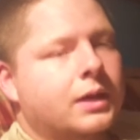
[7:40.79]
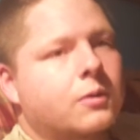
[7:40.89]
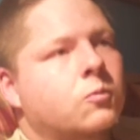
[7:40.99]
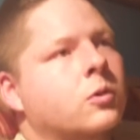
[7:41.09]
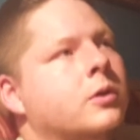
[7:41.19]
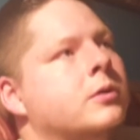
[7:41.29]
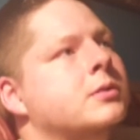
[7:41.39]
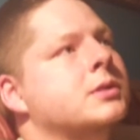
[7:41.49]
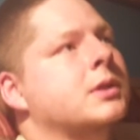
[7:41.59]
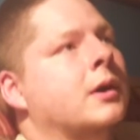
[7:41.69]
say
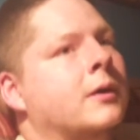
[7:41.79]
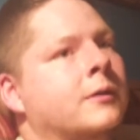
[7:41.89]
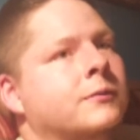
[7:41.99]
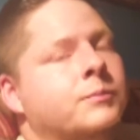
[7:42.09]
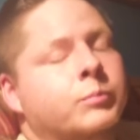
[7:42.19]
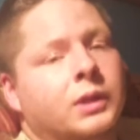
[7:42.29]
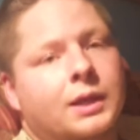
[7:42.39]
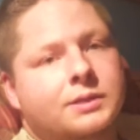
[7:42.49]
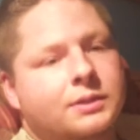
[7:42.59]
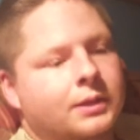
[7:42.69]
words
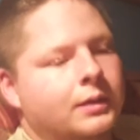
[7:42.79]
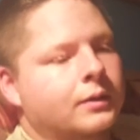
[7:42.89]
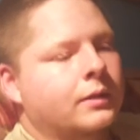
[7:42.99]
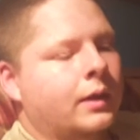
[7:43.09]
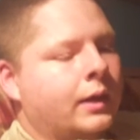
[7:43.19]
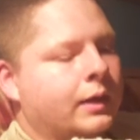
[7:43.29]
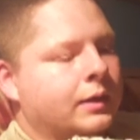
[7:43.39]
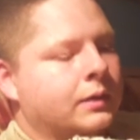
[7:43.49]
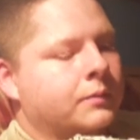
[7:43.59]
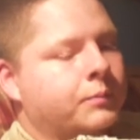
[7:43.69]
of blessing
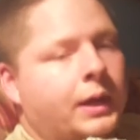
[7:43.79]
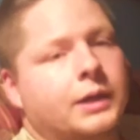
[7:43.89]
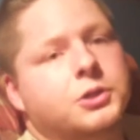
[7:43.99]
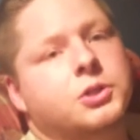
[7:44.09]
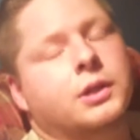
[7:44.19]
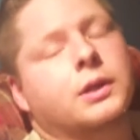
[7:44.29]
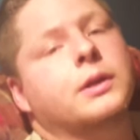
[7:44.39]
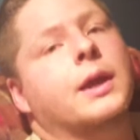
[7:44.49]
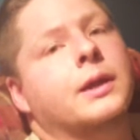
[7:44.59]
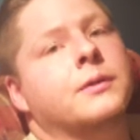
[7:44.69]
and
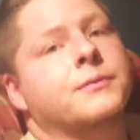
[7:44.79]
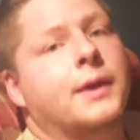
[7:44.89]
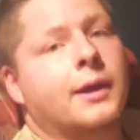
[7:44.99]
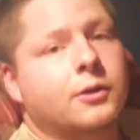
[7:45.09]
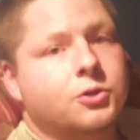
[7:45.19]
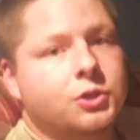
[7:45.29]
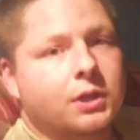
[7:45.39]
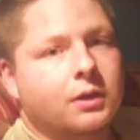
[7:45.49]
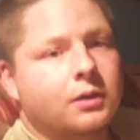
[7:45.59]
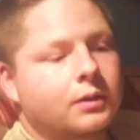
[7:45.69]
banishing negative
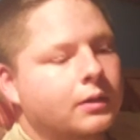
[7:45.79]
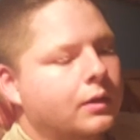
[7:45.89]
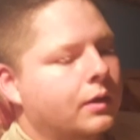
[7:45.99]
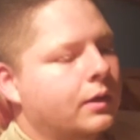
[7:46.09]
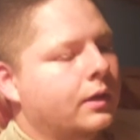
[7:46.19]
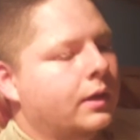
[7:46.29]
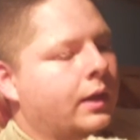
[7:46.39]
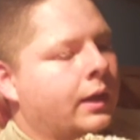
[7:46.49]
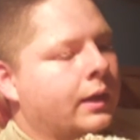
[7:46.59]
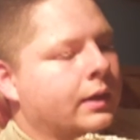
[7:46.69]
energy,
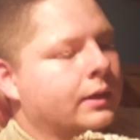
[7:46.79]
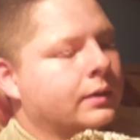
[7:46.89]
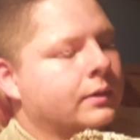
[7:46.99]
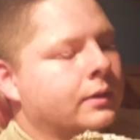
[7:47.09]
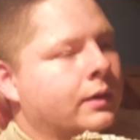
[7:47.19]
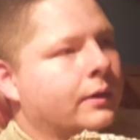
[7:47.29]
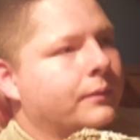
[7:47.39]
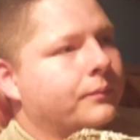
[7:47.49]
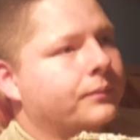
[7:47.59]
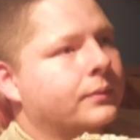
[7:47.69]

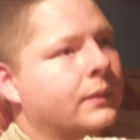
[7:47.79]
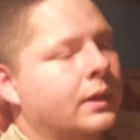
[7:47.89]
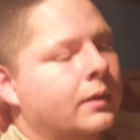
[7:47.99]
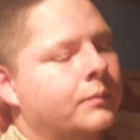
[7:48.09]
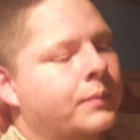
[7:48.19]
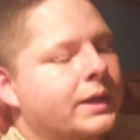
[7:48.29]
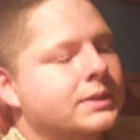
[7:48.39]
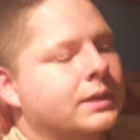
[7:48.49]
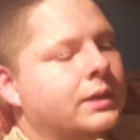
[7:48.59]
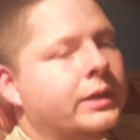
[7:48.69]
and
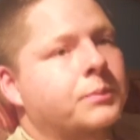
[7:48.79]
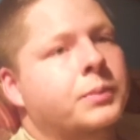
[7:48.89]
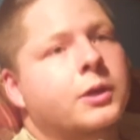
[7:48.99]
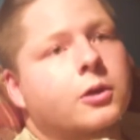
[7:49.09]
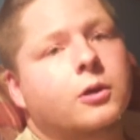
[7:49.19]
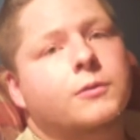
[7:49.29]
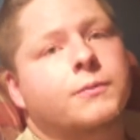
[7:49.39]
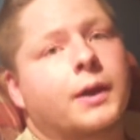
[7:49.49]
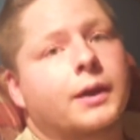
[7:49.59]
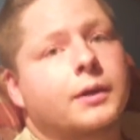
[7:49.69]
basically
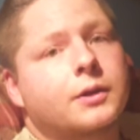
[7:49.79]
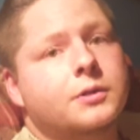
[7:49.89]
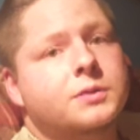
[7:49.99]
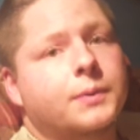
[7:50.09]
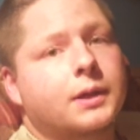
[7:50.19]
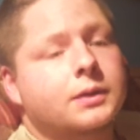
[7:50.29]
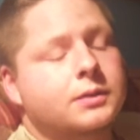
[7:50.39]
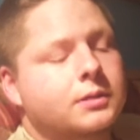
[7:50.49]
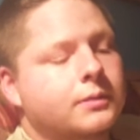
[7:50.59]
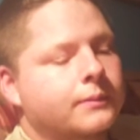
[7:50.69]
purifying your
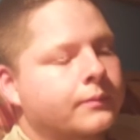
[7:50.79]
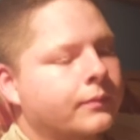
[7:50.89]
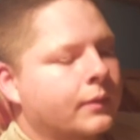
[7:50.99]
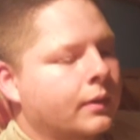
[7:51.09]
space.